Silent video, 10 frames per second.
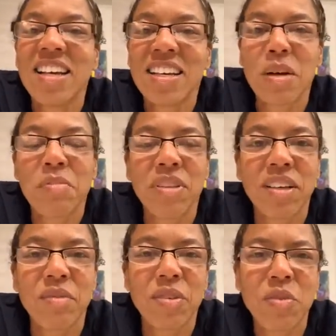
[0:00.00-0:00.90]

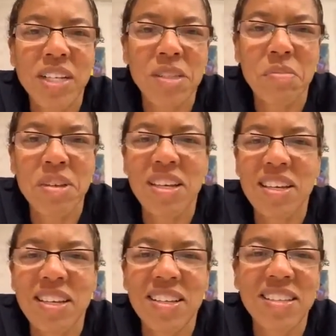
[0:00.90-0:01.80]
complete with
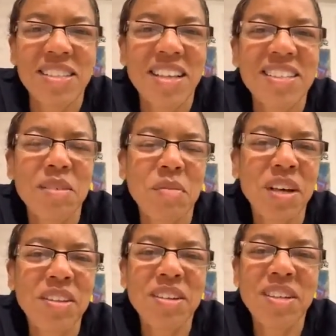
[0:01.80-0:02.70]
recipes and some
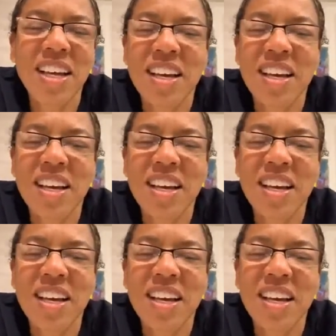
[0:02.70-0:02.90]
other